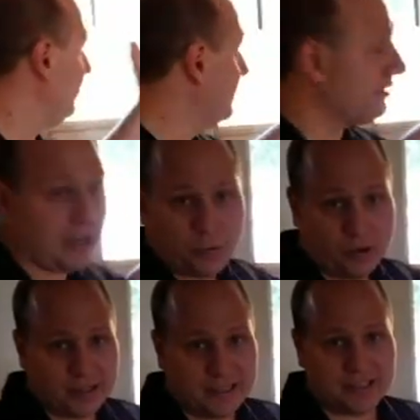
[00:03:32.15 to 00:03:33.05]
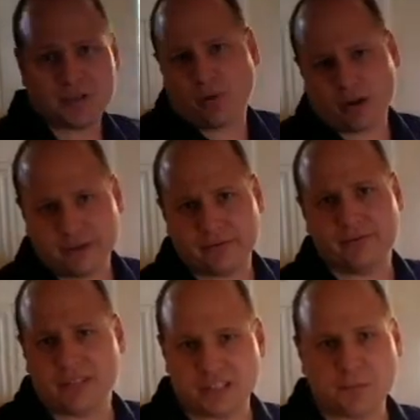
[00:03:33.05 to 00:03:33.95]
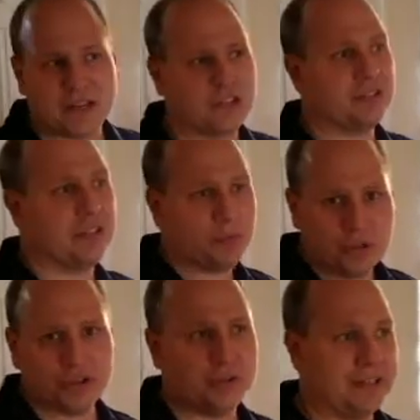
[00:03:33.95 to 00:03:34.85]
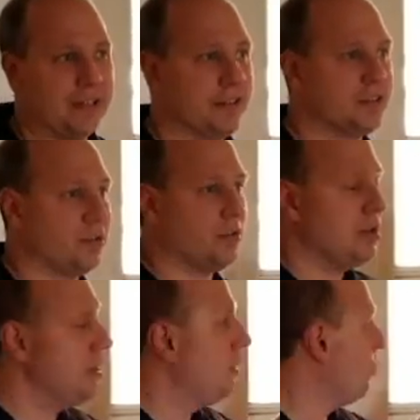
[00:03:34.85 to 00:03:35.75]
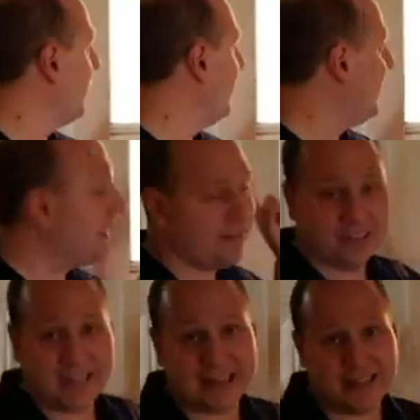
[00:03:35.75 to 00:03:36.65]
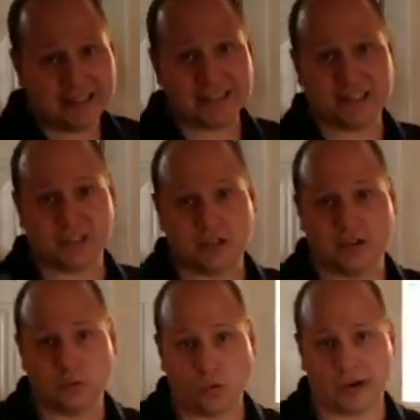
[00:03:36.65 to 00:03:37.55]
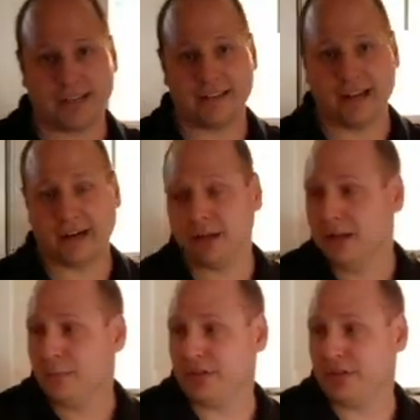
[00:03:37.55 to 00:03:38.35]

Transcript: It's not working. This is part of the inspection that we're doing here. So we're going to get the day-night sensor working there.